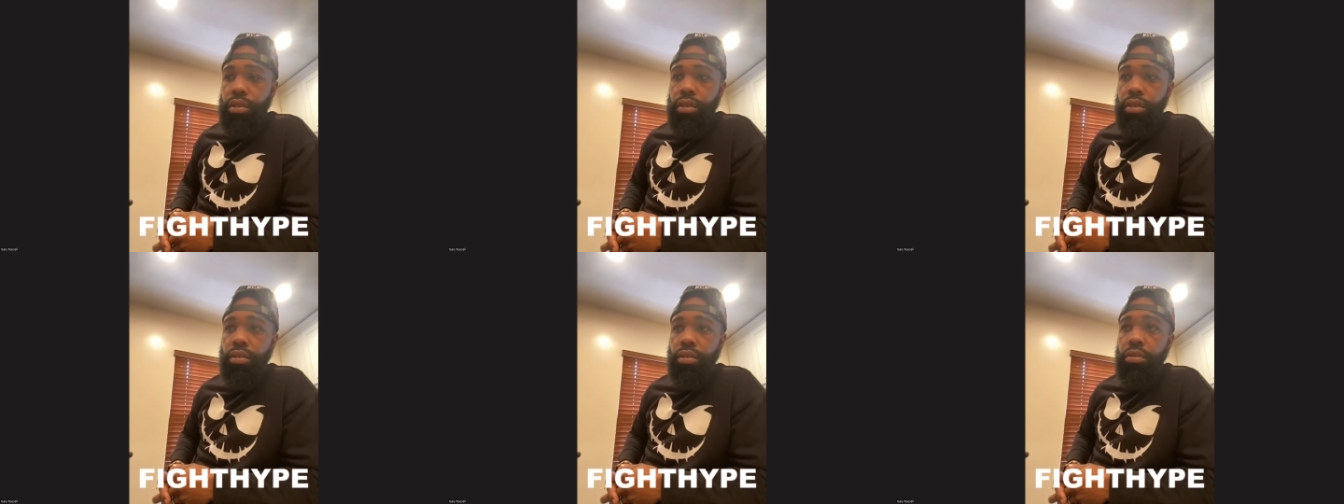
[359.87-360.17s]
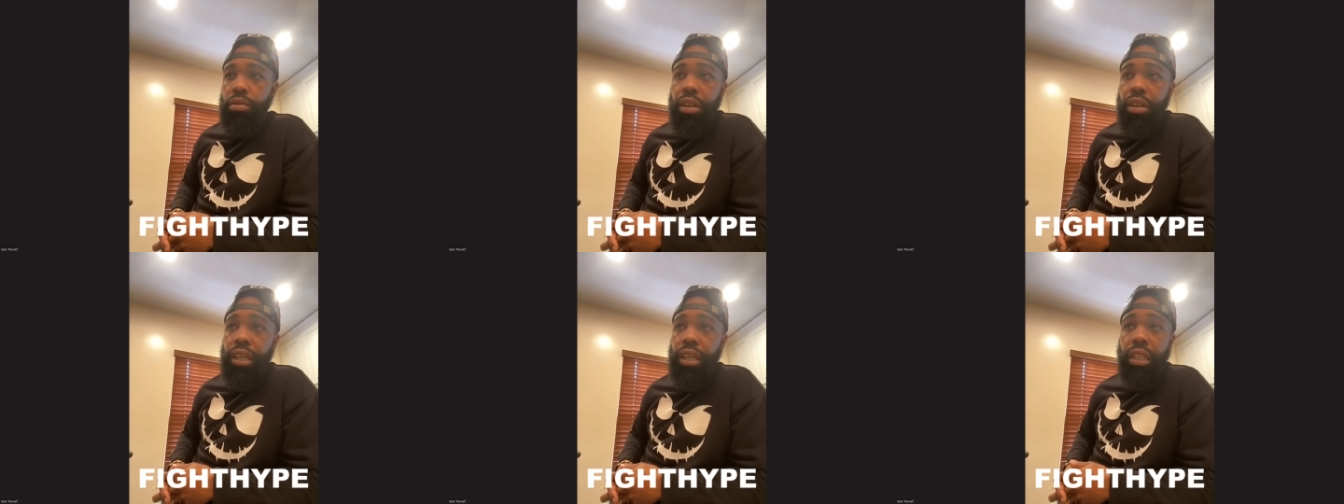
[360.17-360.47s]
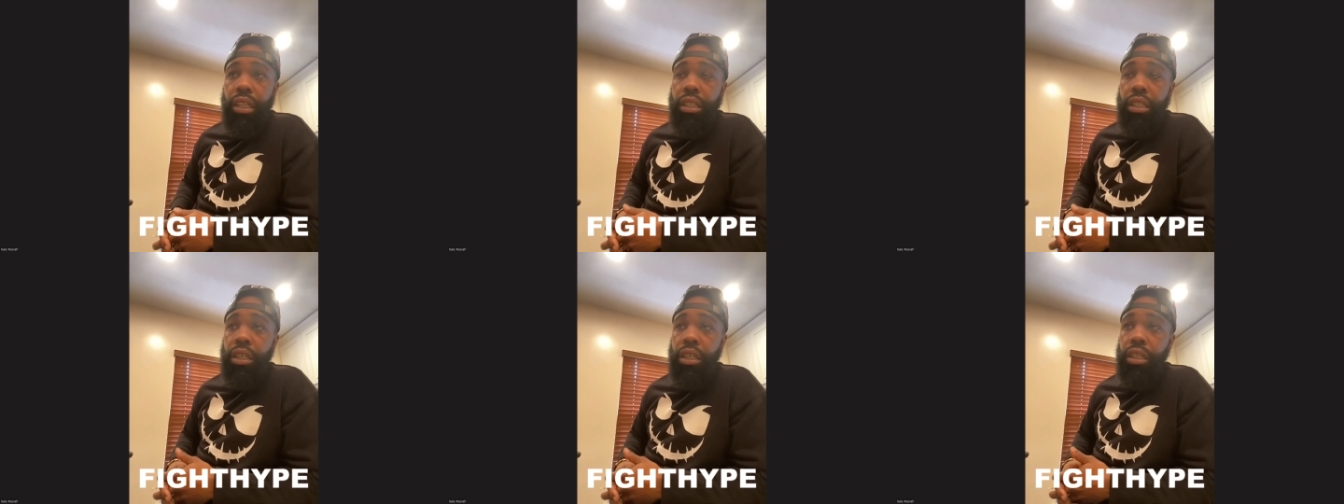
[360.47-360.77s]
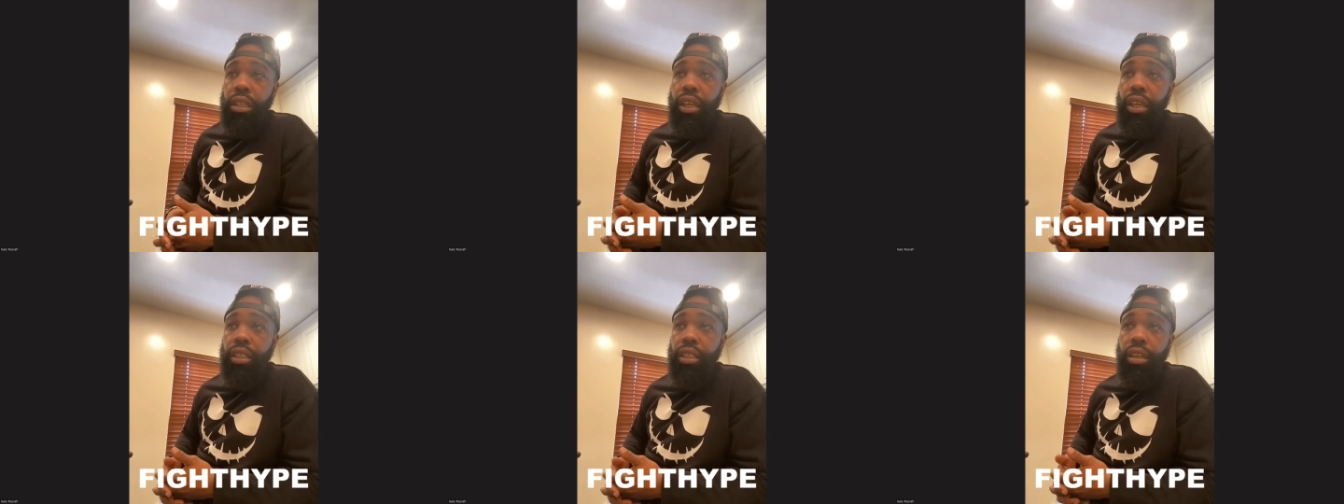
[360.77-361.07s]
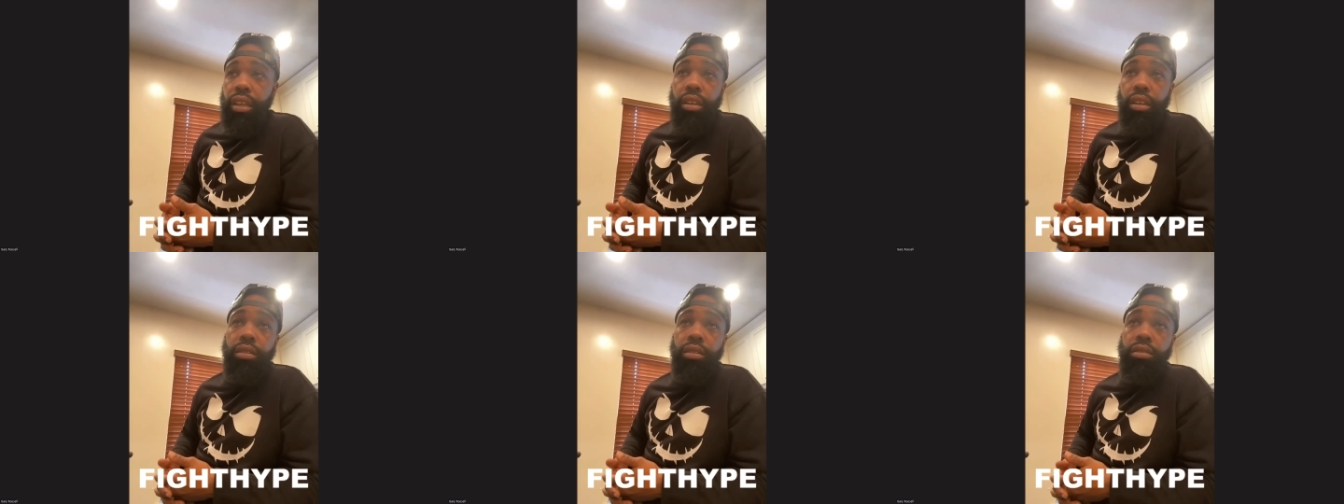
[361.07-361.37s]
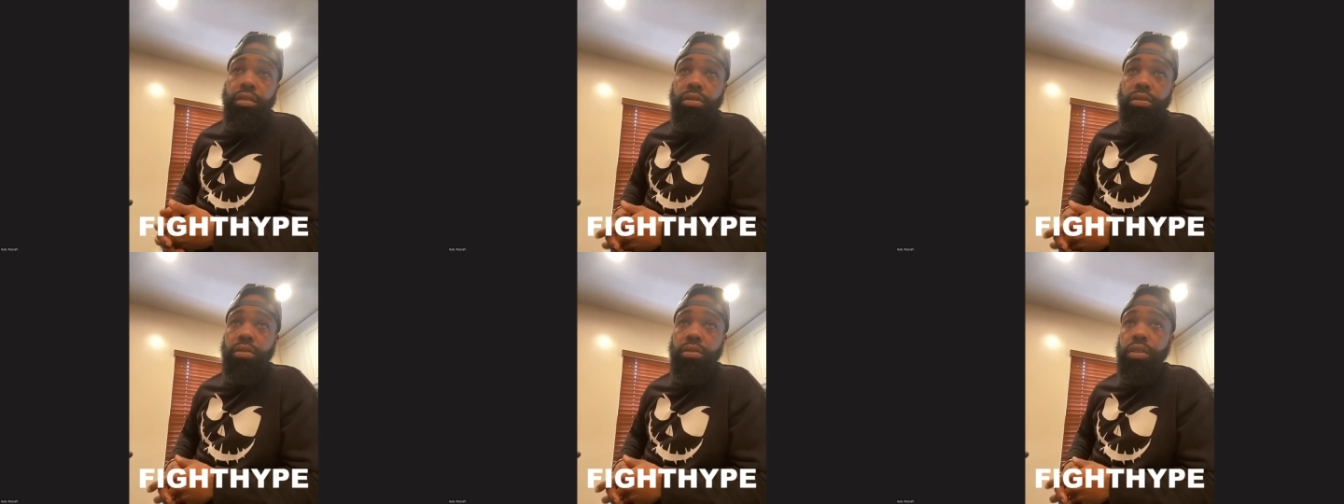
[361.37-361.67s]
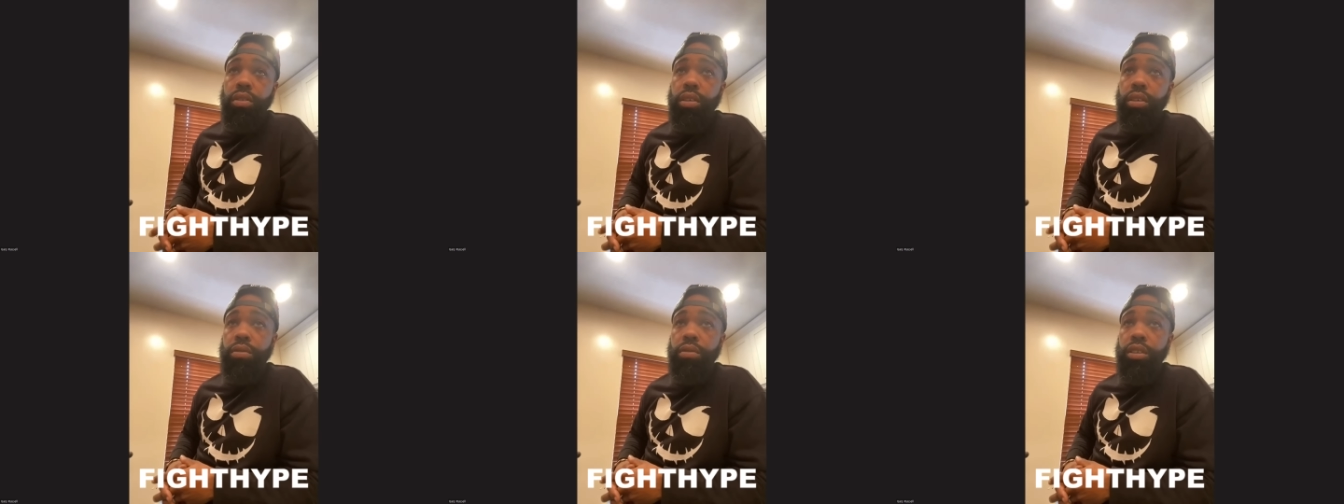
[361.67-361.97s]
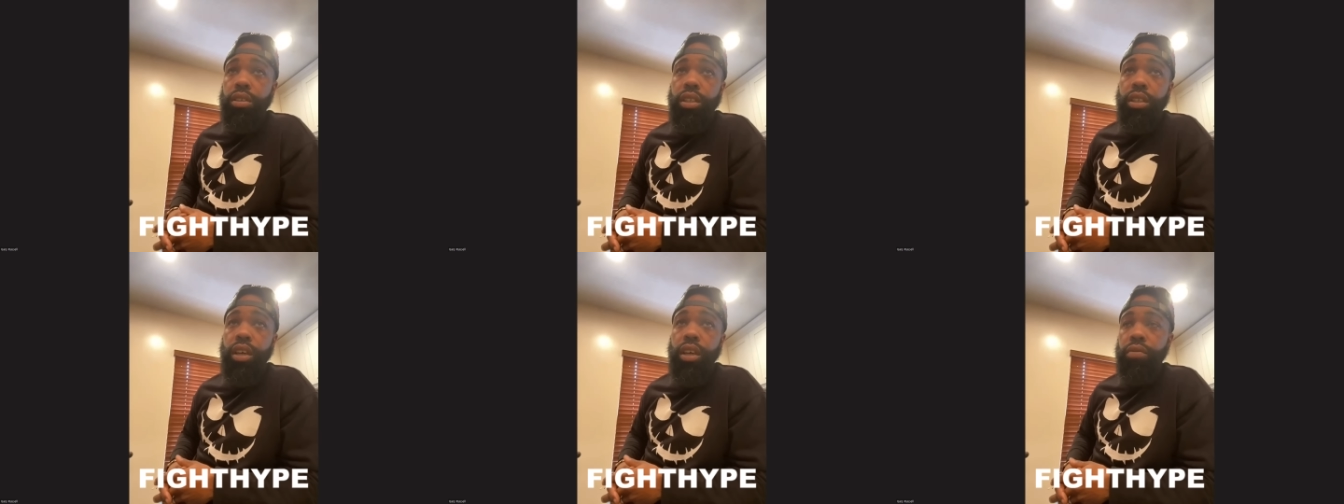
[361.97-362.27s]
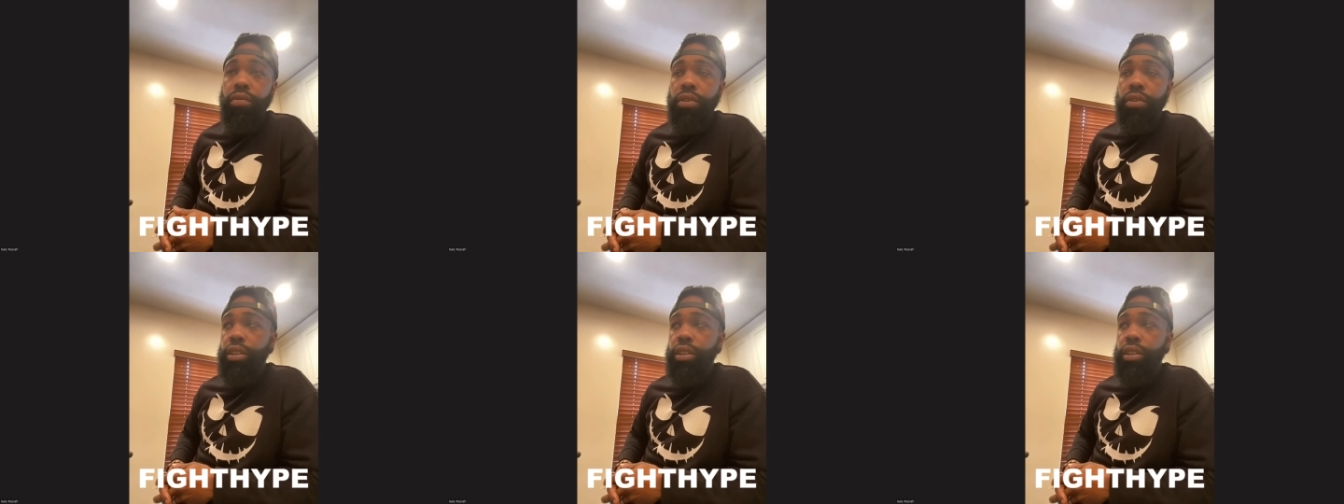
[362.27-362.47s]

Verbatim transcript: or anything like that of the sort. It was never a